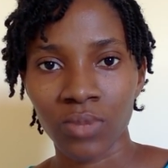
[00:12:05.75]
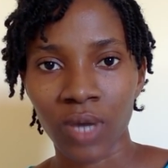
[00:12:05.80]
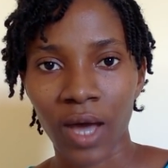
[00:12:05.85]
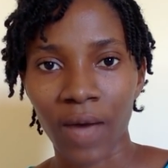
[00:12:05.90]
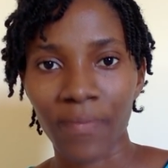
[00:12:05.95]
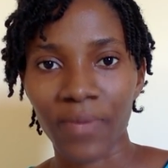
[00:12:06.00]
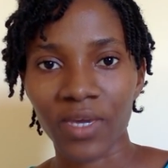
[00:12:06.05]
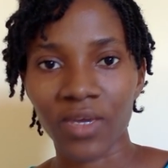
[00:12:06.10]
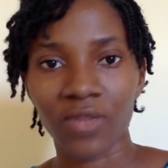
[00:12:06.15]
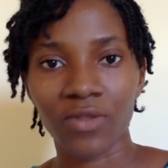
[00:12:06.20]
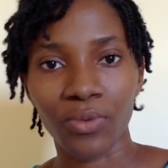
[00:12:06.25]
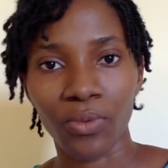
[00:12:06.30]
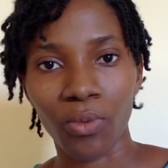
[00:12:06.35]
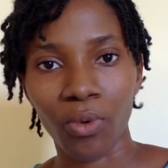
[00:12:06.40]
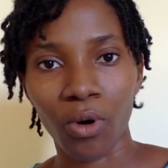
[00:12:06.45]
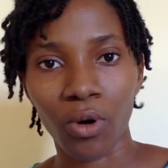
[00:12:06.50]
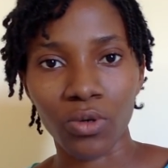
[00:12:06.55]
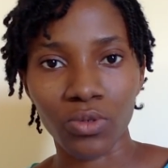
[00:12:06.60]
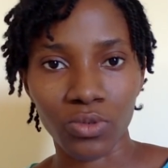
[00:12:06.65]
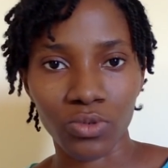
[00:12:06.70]
and making the
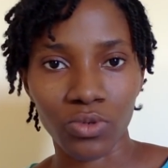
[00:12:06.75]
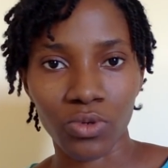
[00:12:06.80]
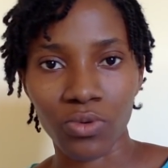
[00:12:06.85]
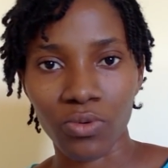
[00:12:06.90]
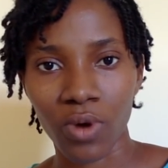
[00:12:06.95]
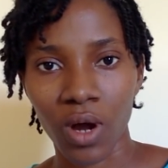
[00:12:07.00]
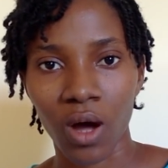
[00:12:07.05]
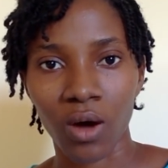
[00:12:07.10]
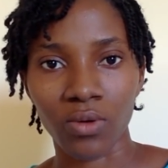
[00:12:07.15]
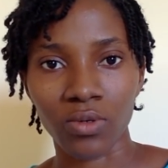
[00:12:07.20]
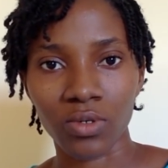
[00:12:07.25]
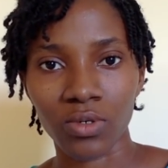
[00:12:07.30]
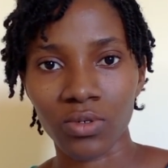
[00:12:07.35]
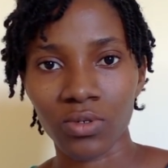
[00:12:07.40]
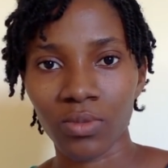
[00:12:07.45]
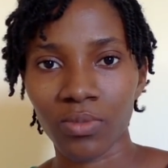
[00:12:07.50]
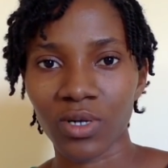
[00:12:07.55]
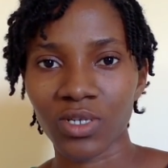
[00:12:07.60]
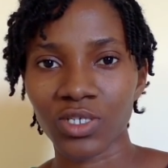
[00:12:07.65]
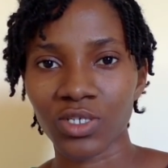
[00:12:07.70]
world go round,
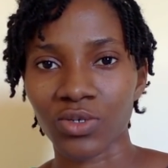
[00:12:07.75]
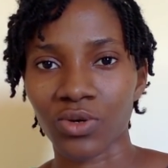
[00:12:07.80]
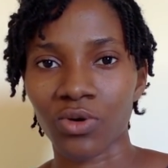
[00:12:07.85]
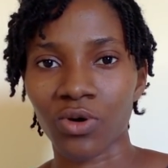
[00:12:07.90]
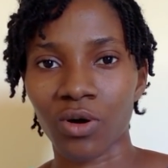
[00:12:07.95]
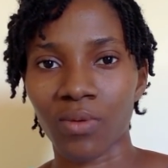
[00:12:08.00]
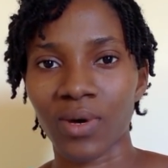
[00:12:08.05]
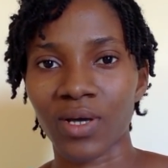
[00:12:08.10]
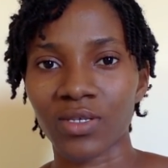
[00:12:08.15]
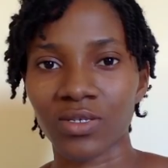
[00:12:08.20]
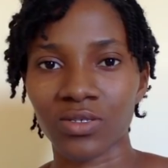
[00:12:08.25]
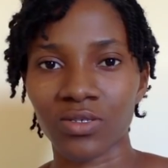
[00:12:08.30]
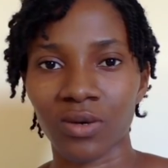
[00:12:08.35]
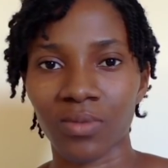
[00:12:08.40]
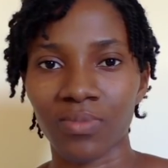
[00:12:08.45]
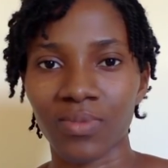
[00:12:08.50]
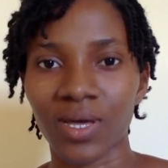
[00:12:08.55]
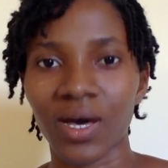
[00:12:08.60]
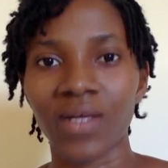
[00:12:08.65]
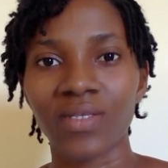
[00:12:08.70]
nobody should come and
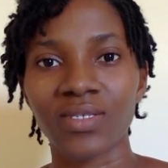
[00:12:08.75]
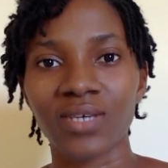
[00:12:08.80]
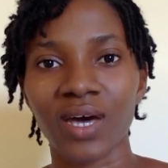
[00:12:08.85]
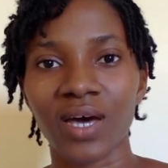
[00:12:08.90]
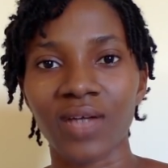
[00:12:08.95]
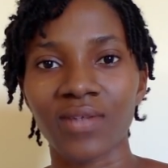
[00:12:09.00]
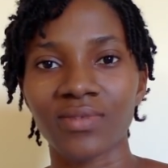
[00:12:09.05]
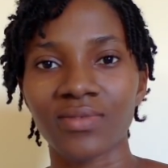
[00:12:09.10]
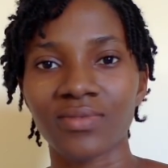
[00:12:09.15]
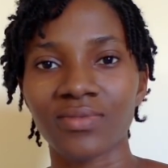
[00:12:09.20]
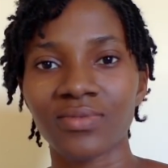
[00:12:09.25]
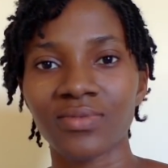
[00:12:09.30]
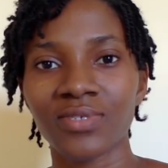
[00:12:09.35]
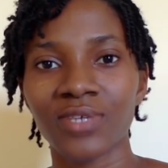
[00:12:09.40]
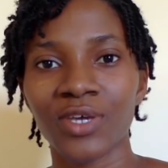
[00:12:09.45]
stop that and